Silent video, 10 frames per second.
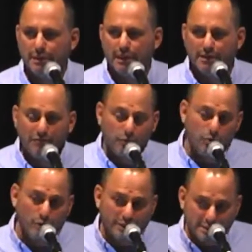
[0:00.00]
And if you
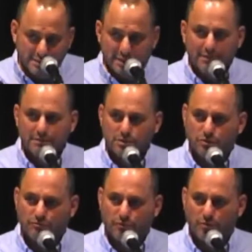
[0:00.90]
look at the centers
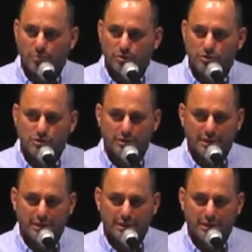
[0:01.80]
of robots,